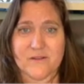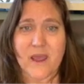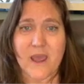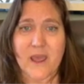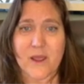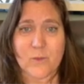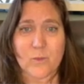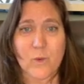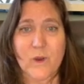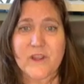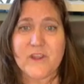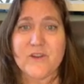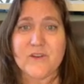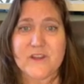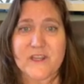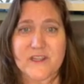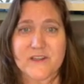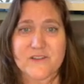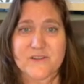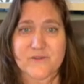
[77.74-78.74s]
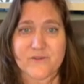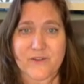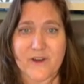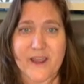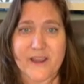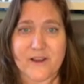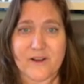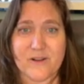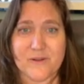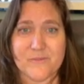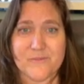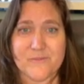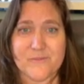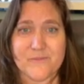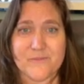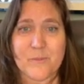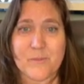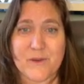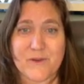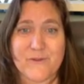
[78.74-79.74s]
and what you need to file
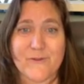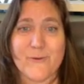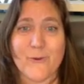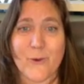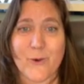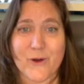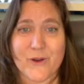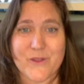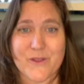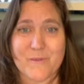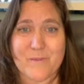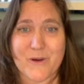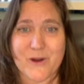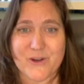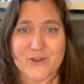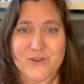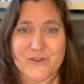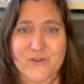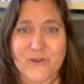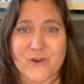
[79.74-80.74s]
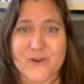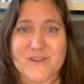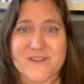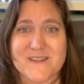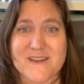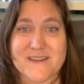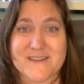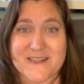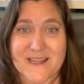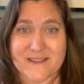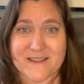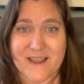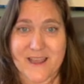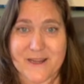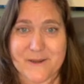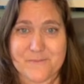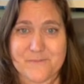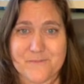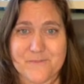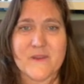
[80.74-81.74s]
before the March 1st
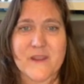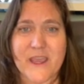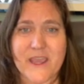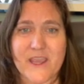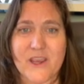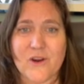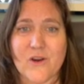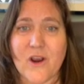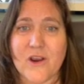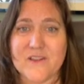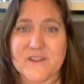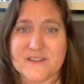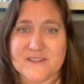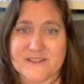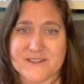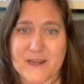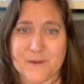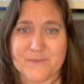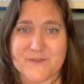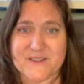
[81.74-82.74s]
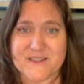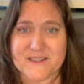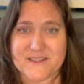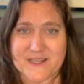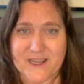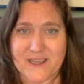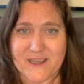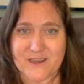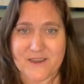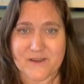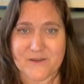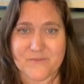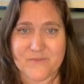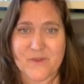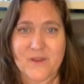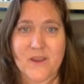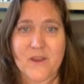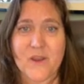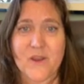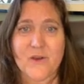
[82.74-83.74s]
deadline. Here are the steps to take.
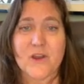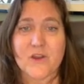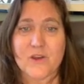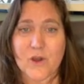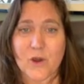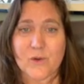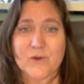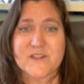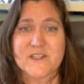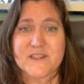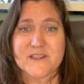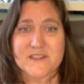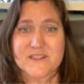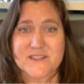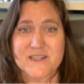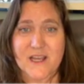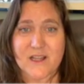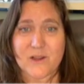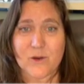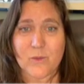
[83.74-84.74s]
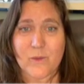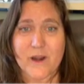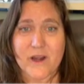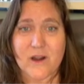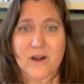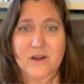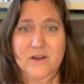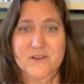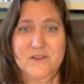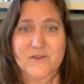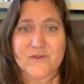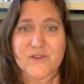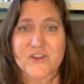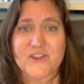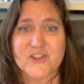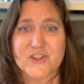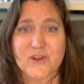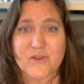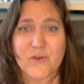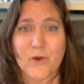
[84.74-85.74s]
Go to the Delaware
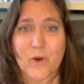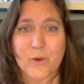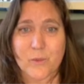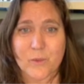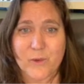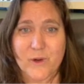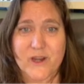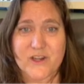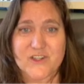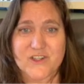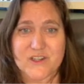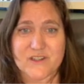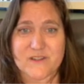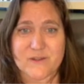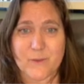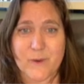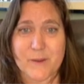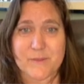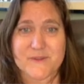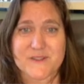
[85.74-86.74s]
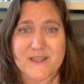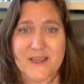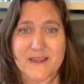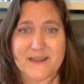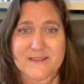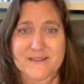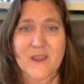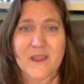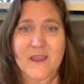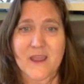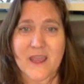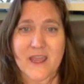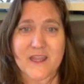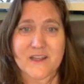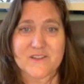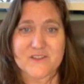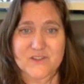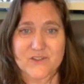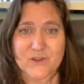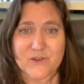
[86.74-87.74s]
Division of Corporations website
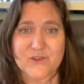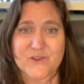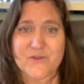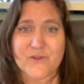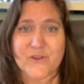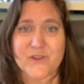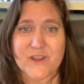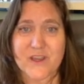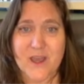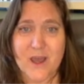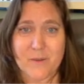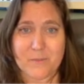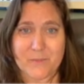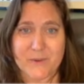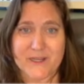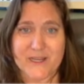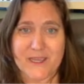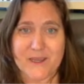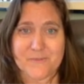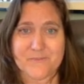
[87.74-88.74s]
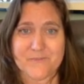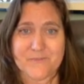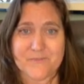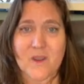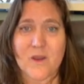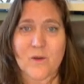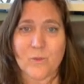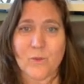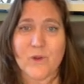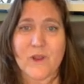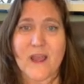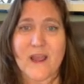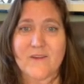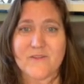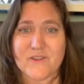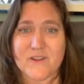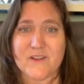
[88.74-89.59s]
and search for the company. We'll have the